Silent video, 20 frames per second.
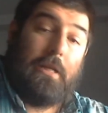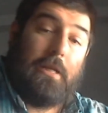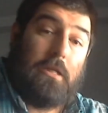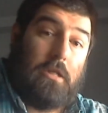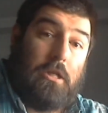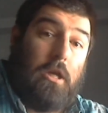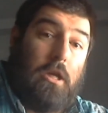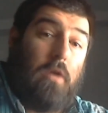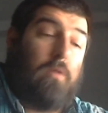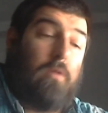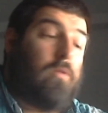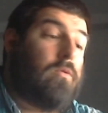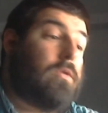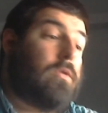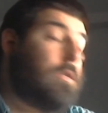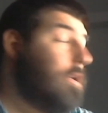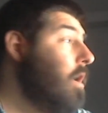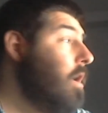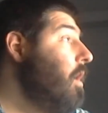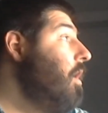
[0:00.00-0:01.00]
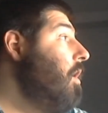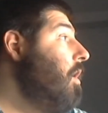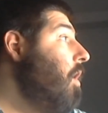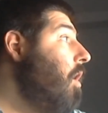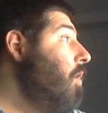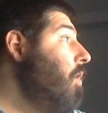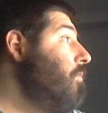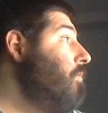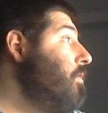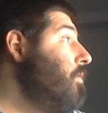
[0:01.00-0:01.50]
feminists use
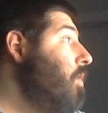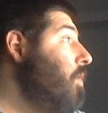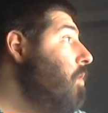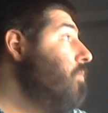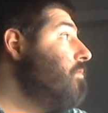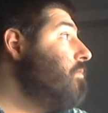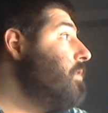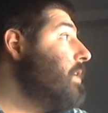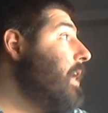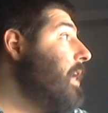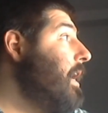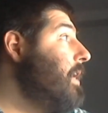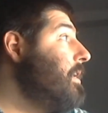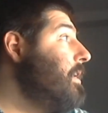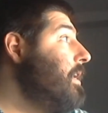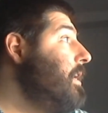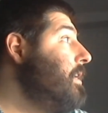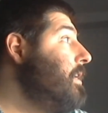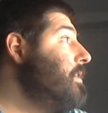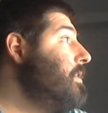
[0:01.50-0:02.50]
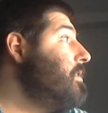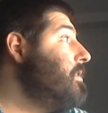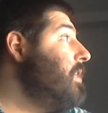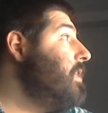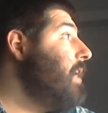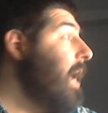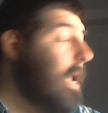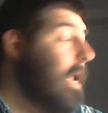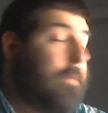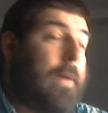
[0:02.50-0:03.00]
over and over again
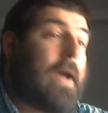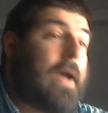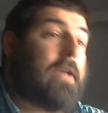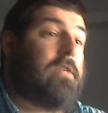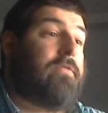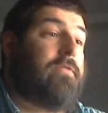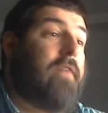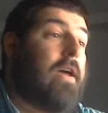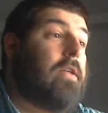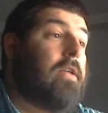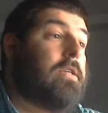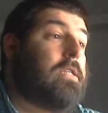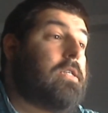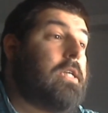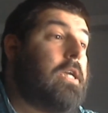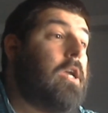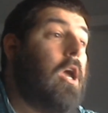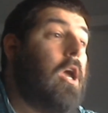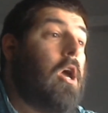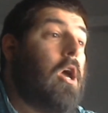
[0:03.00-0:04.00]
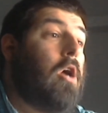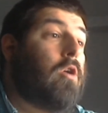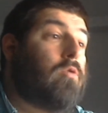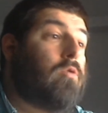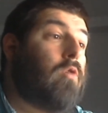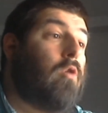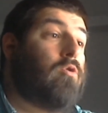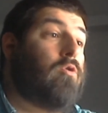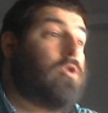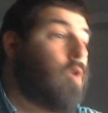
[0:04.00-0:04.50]
is the apex fallacy,
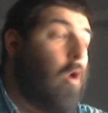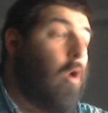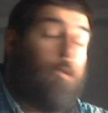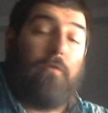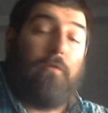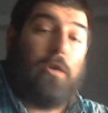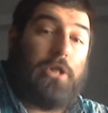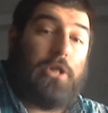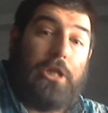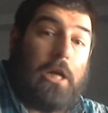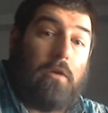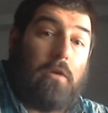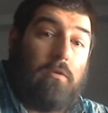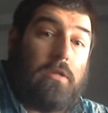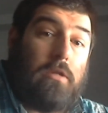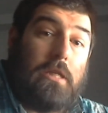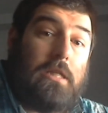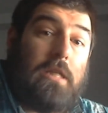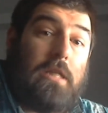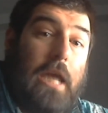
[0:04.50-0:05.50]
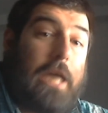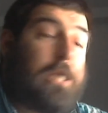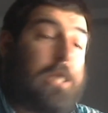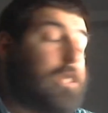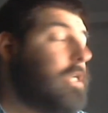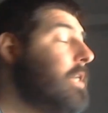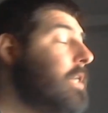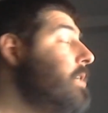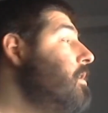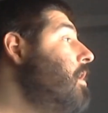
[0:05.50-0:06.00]
gross
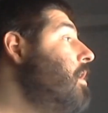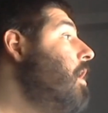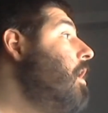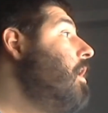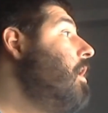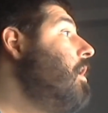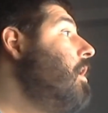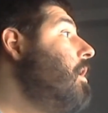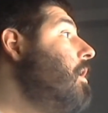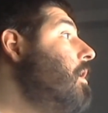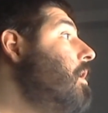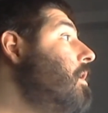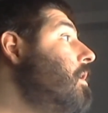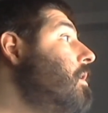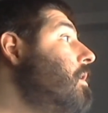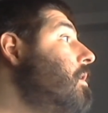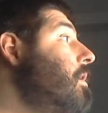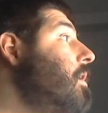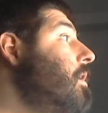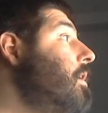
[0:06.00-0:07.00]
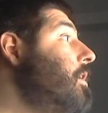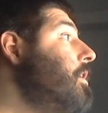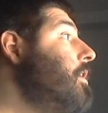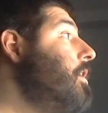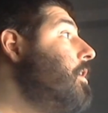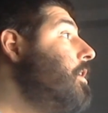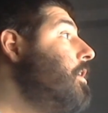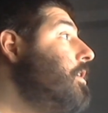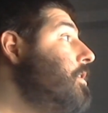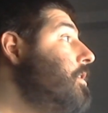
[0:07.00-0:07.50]
overgeneralization,
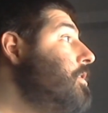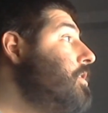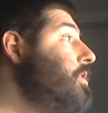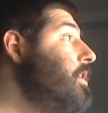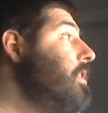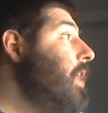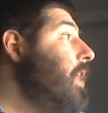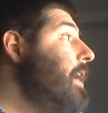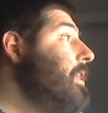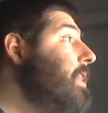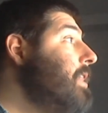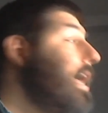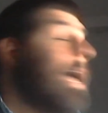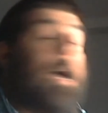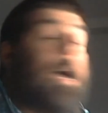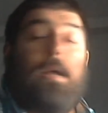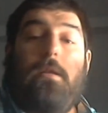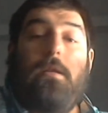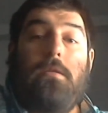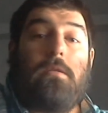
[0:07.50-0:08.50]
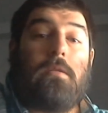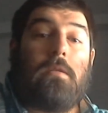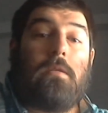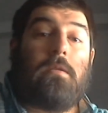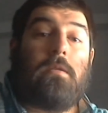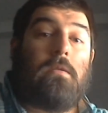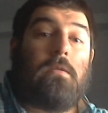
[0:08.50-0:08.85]
shit like that